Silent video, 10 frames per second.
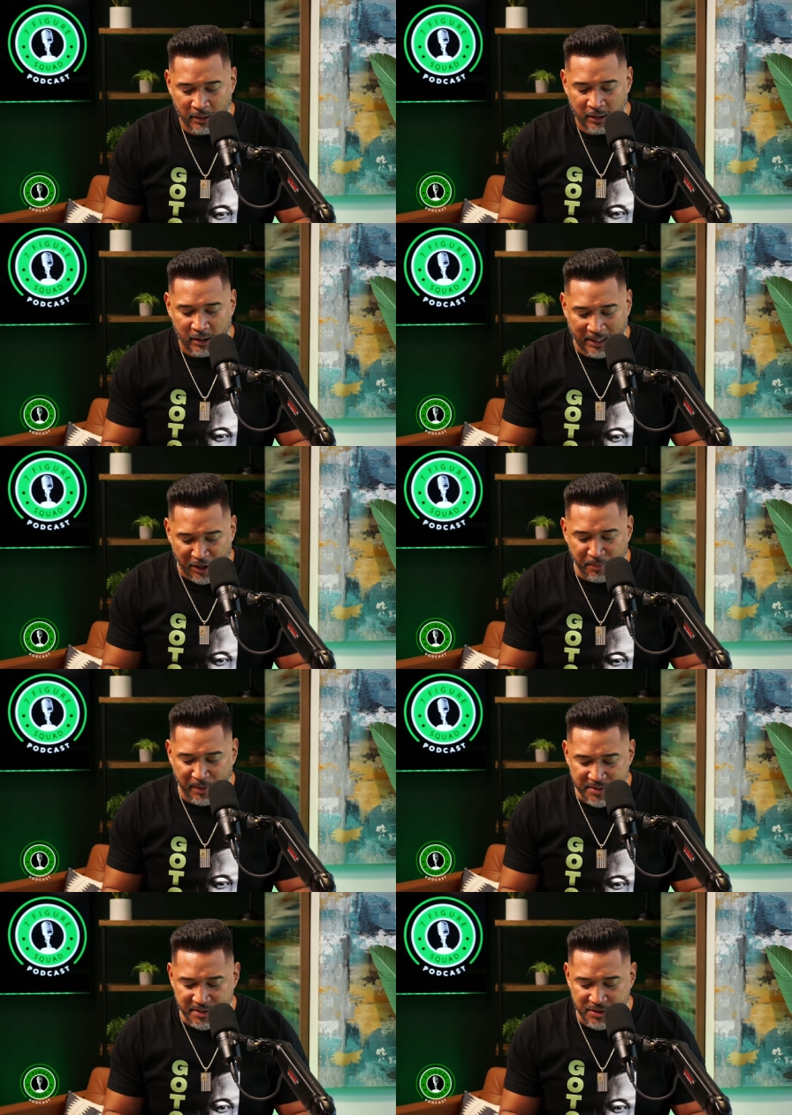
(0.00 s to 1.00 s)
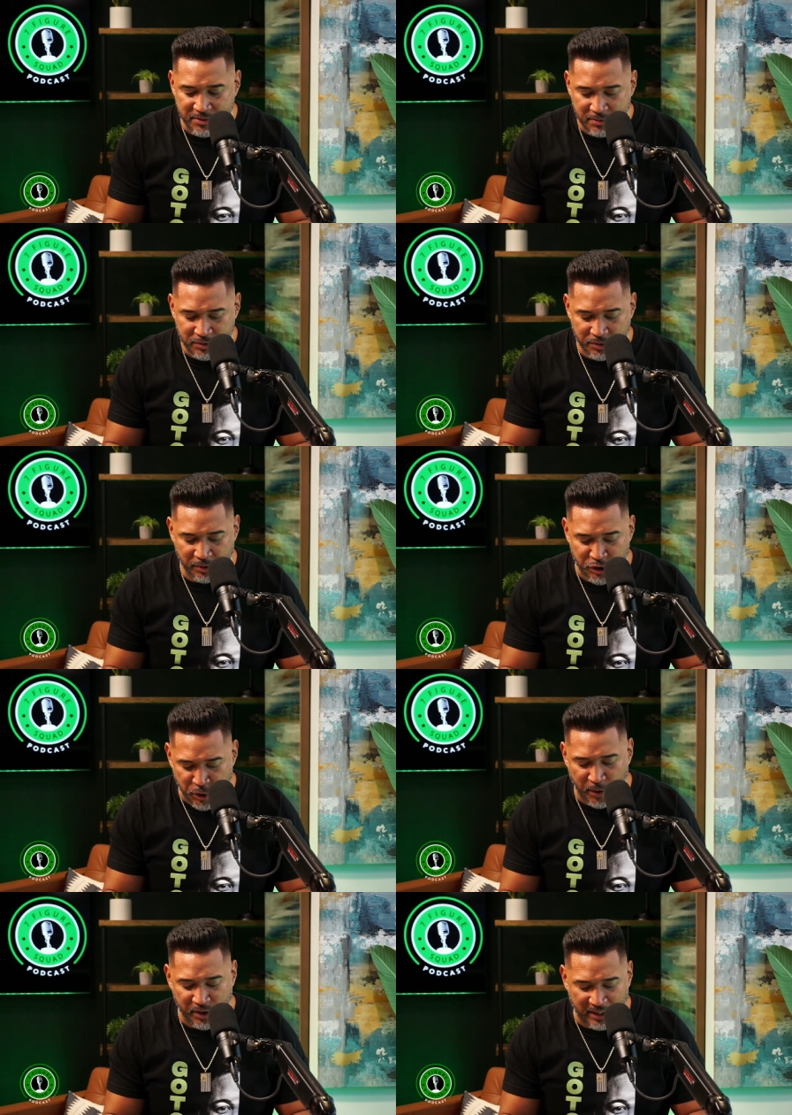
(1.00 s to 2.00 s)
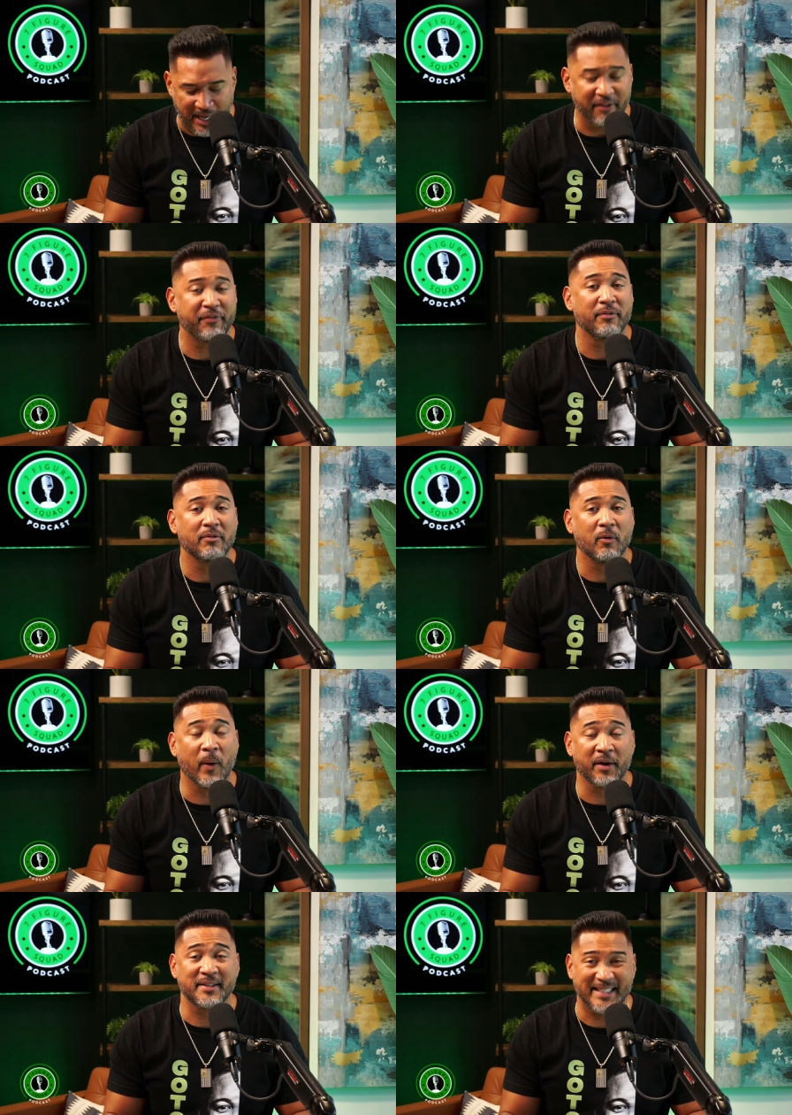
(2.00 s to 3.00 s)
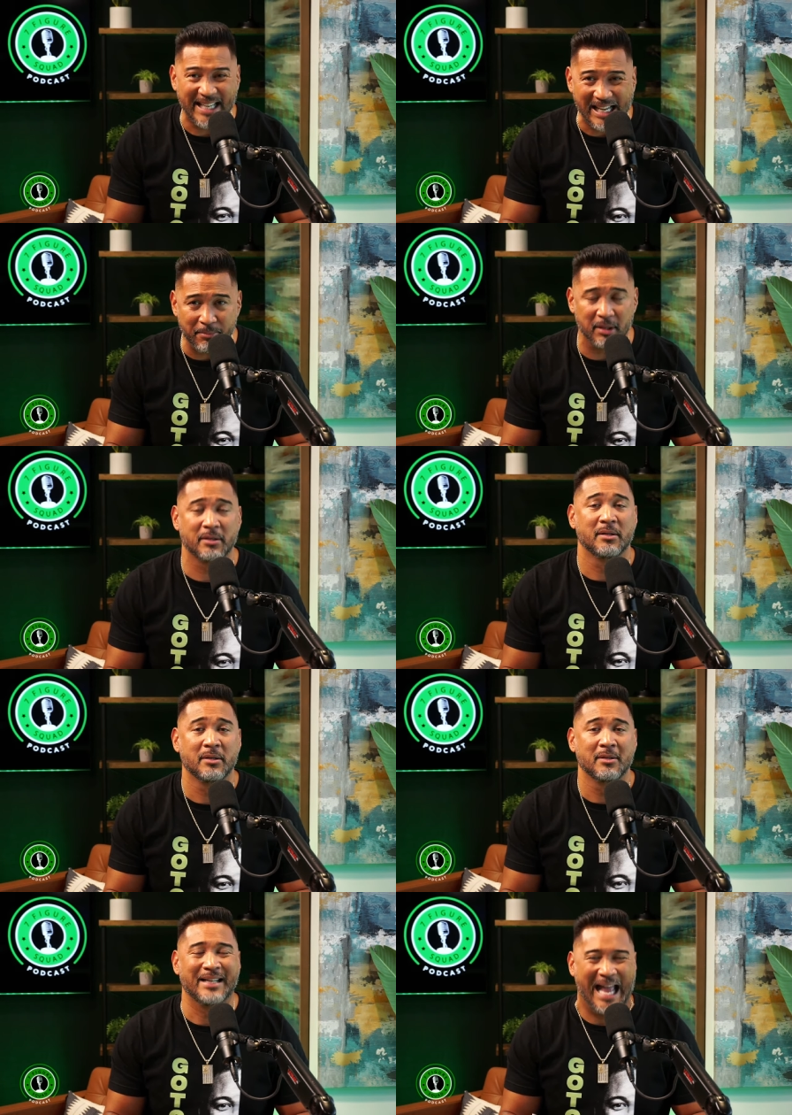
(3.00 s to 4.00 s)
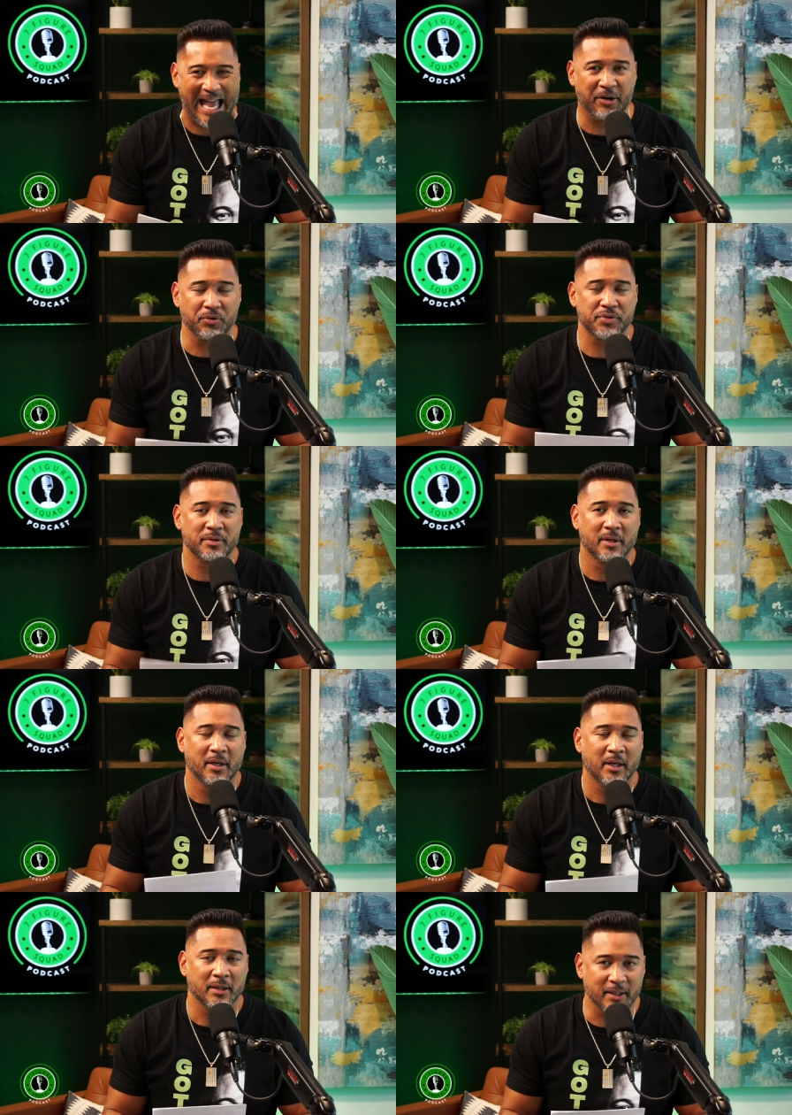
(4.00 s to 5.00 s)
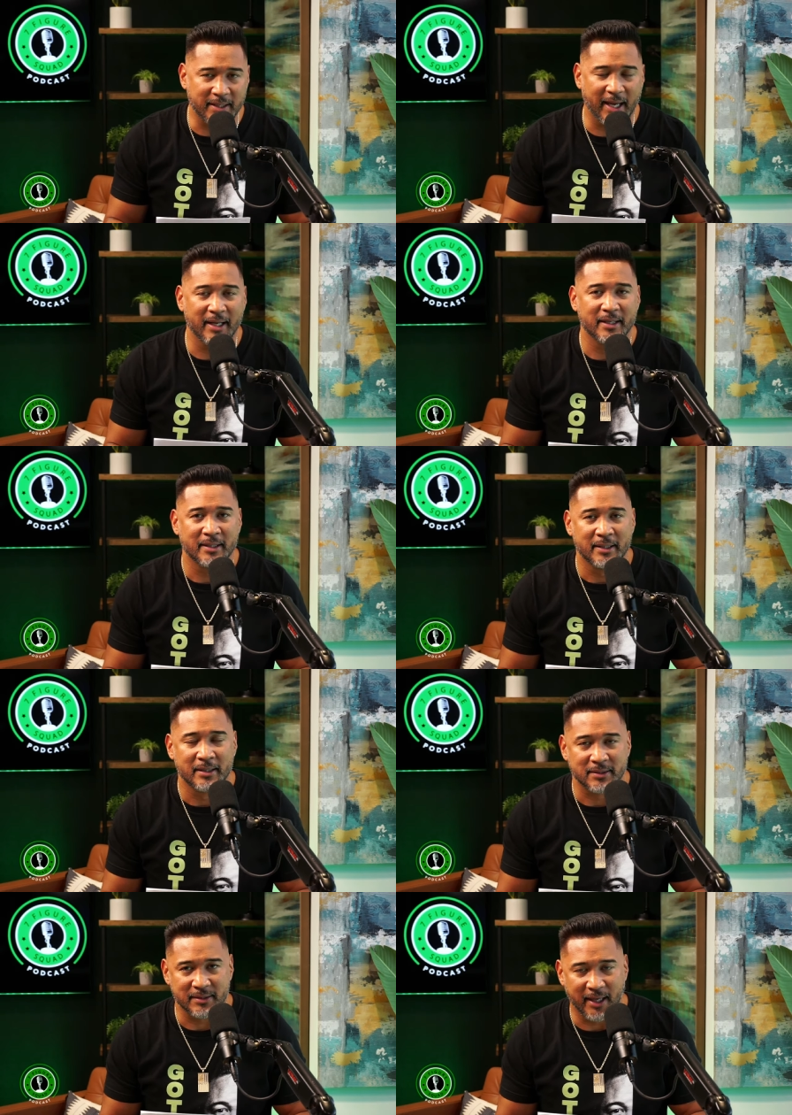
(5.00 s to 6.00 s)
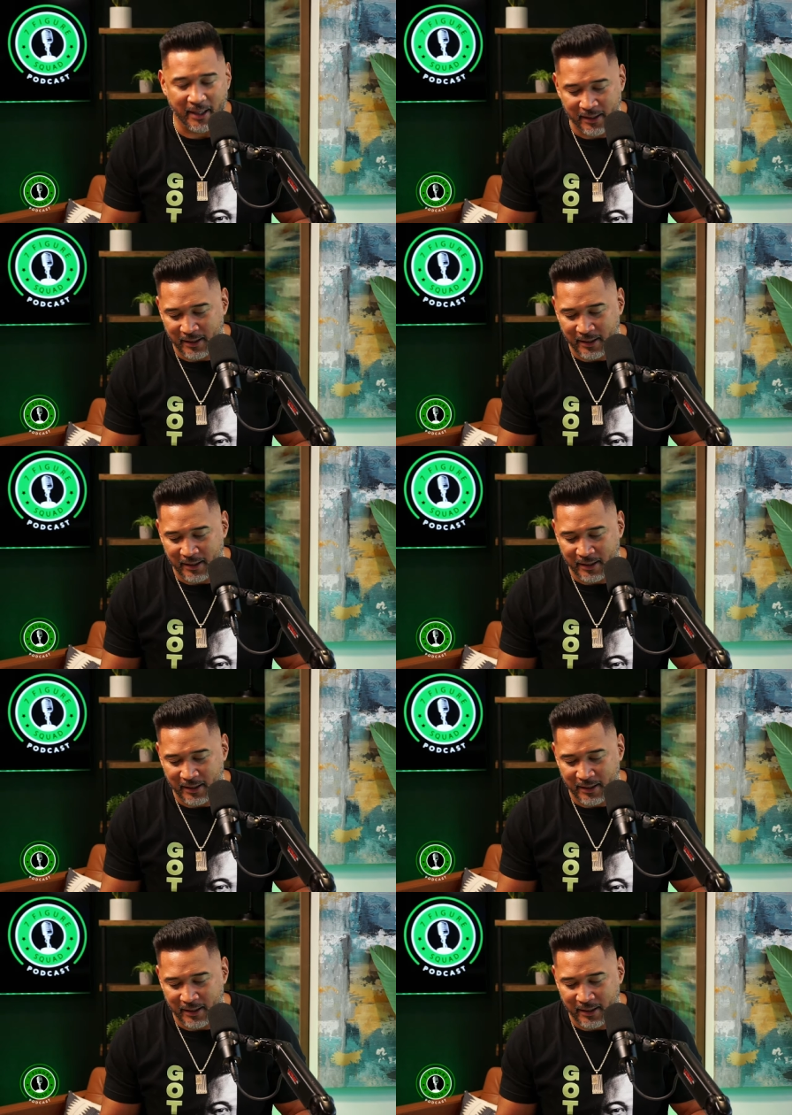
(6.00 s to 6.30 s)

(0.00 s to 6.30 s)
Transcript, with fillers: You allow your business to enjoy your life while your team handles the day to day.